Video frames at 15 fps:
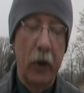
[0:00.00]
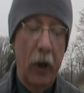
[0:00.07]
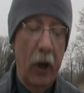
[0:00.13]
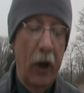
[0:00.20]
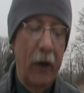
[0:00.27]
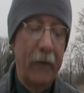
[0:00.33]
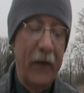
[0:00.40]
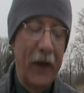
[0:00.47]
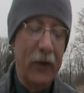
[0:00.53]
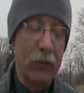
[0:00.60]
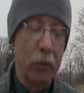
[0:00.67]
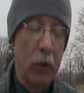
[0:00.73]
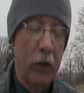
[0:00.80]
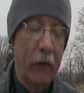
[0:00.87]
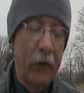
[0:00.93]
of that
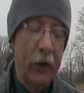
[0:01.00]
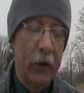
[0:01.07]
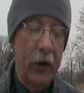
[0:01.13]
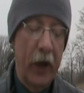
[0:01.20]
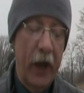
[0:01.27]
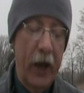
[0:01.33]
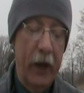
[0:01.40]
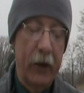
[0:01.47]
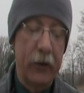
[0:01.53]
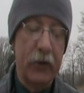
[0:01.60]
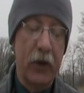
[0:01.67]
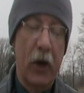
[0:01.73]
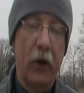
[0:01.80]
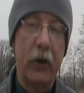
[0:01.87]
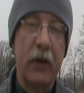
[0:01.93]
1,200 acres
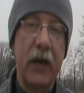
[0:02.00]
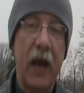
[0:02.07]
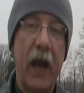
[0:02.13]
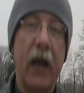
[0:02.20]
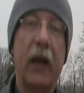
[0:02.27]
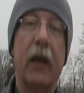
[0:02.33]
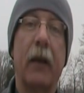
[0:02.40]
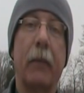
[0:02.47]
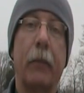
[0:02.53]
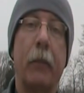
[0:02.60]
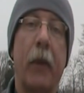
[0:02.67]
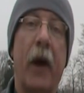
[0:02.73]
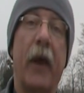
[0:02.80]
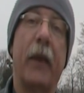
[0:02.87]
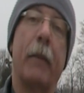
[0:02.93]
are taken up
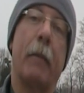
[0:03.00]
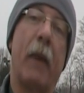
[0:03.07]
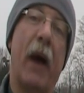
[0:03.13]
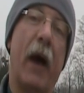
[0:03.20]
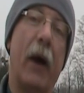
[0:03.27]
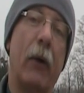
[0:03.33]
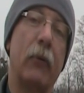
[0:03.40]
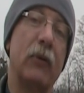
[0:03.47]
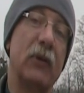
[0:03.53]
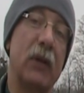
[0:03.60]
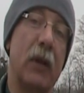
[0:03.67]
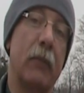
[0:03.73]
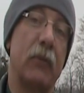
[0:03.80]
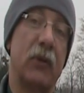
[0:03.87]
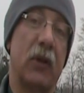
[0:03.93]
by the mounds
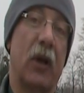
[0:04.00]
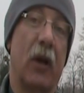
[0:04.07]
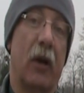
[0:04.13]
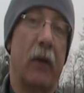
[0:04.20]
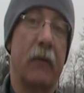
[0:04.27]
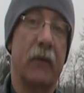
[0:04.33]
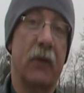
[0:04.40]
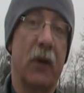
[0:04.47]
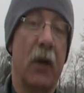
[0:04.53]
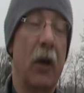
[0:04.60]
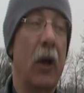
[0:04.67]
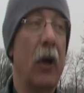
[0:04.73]
themselves.